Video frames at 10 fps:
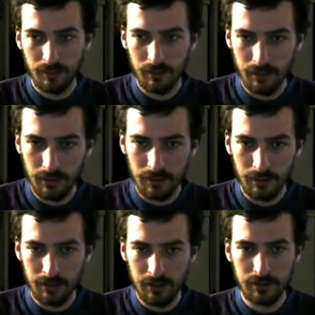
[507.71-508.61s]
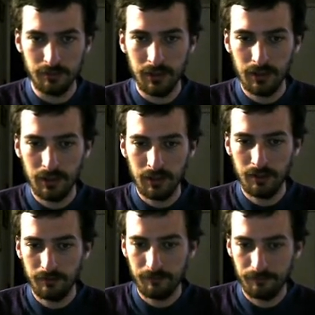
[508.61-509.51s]
And that should be good.
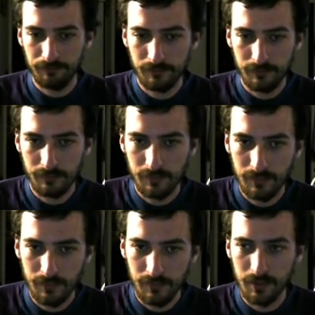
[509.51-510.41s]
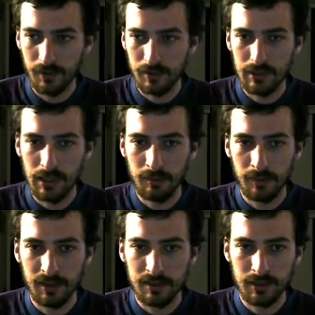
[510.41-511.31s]
Take a second, but
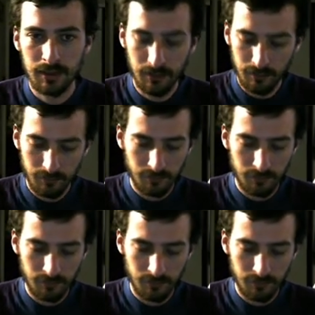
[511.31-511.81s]
it's good.